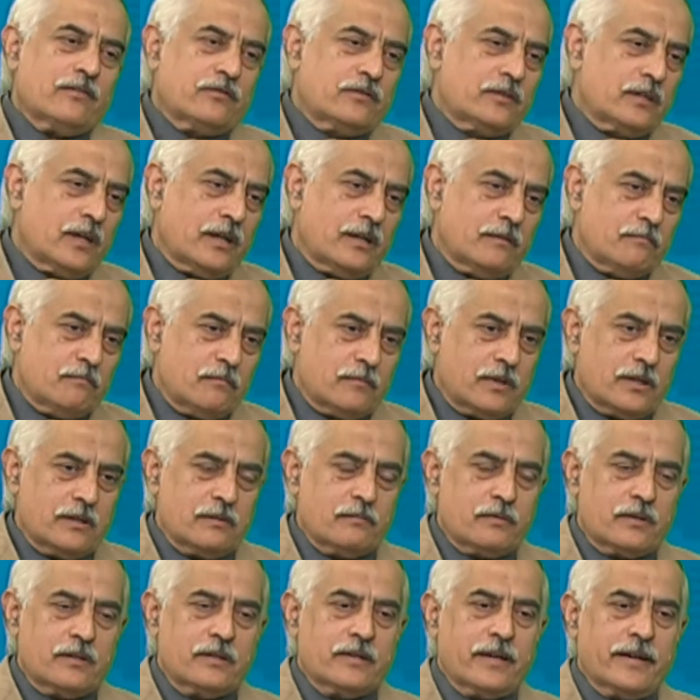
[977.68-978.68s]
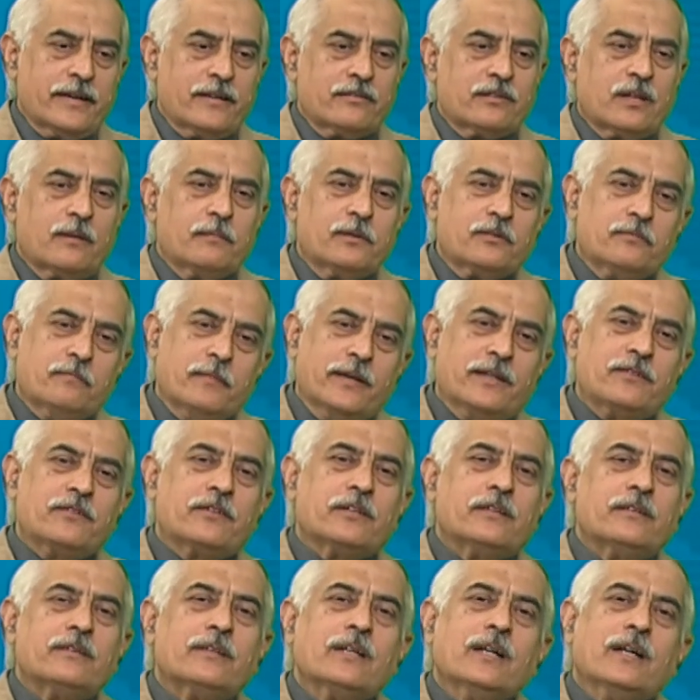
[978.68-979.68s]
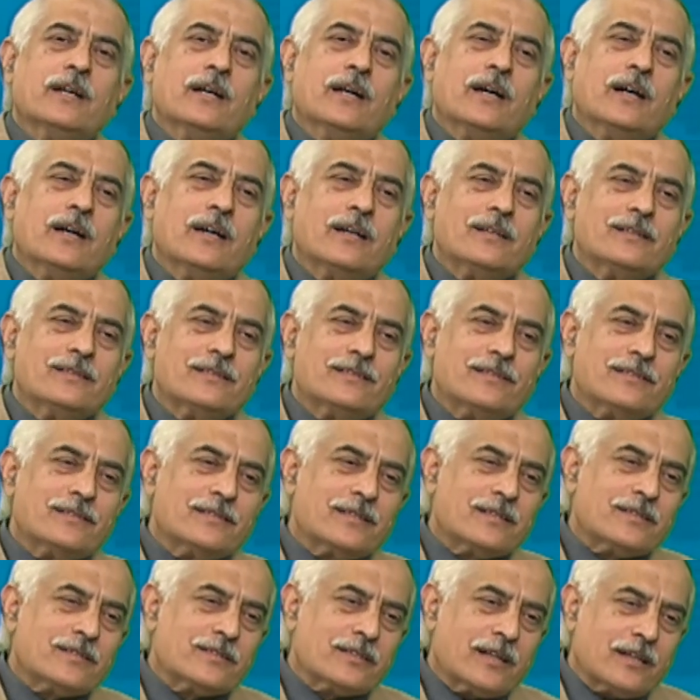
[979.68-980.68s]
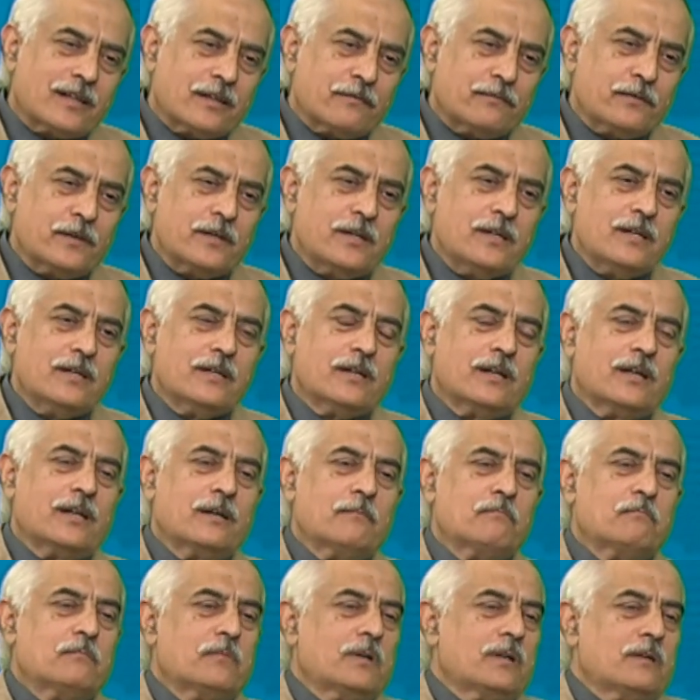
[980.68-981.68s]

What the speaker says: As Rana Saab has mentioned, this is a Salafi,